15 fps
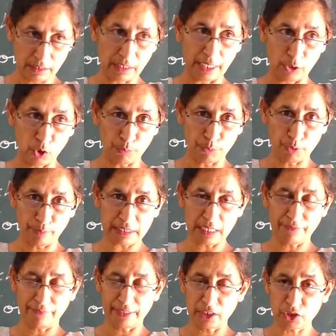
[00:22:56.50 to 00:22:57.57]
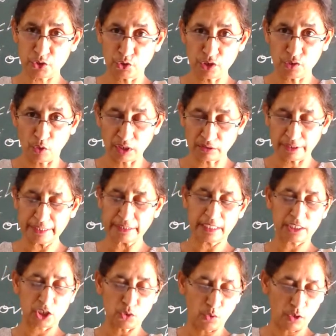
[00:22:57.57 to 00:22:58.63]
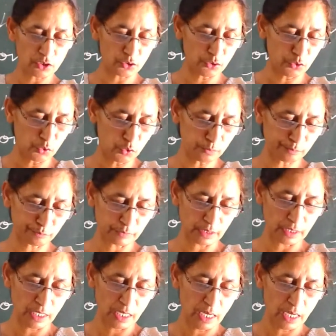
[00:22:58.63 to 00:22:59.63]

I hope you must have understood what three things he wants to do,